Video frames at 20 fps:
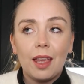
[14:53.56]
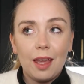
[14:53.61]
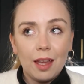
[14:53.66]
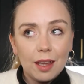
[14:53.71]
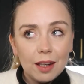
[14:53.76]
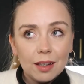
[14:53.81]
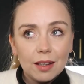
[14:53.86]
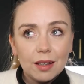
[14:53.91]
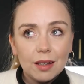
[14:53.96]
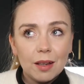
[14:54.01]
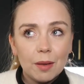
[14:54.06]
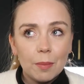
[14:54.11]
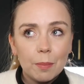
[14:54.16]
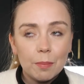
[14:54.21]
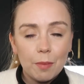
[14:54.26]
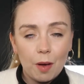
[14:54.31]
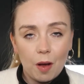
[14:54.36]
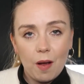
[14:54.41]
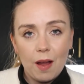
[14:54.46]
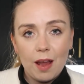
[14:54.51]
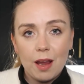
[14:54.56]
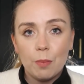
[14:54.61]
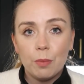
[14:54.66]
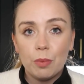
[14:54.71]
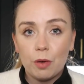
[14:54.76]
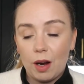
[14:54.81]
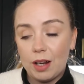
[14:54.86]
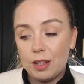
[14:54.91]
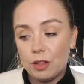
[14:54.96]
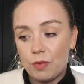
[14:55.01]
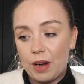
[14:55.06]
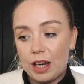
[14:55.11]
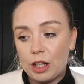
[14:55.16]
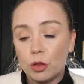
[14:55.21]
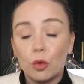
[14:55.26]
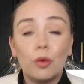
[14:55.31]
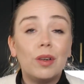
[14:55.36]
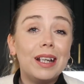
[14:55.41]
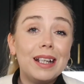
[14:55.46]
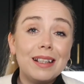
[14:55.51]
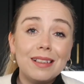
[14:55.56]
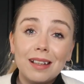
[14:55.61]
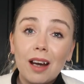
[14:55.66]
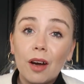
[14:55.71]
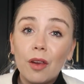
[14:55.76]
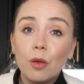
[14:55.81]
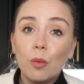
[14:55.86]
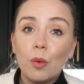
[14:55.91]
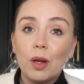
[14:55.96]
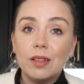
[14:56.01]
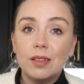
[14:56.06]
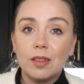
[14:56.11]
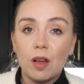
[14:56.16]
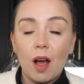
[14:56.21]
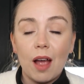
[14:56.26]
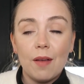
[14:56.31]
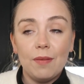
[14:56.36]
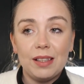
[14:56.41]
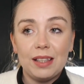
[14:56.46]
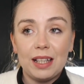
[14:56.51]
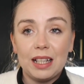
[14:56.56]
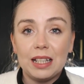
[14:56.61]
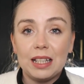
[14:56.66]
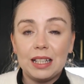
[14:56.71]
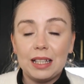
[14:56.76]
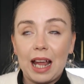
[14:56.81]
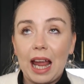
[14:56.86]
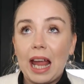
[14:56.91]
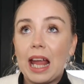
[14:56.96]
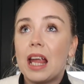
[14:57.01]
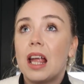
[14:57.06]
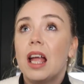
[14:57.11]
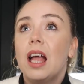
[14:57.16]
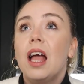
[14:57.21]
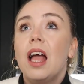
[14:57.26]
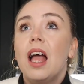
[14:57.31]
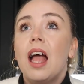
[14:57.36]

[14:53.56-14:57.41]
in my price range, or at least none of the ones that I've seen today.